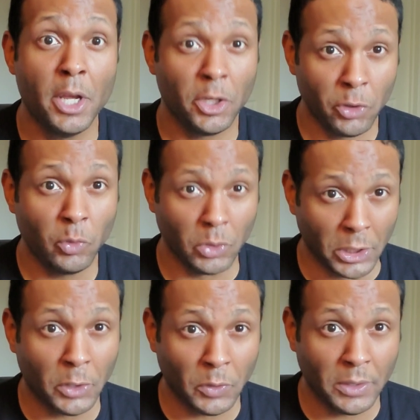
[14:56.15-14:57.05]
you
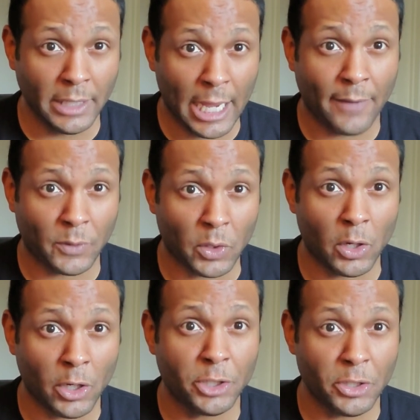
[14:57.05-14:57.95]
literally have to
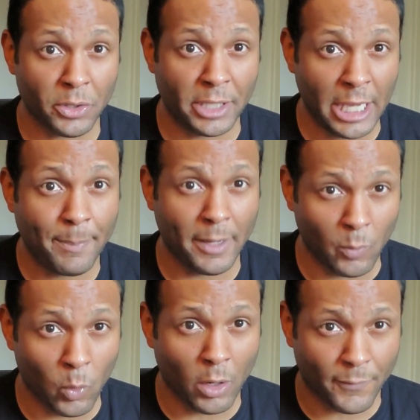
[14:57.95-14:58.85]
earn your keep
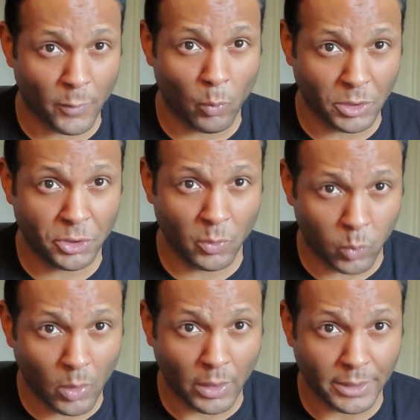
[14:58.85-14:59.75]
and work for what you
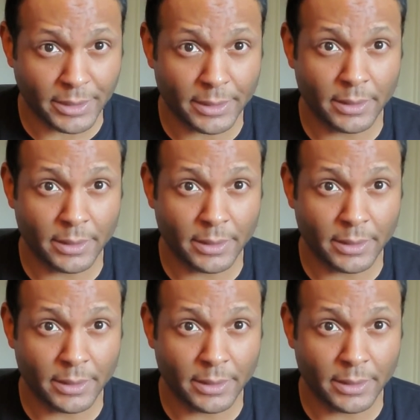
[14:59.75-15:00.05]
want,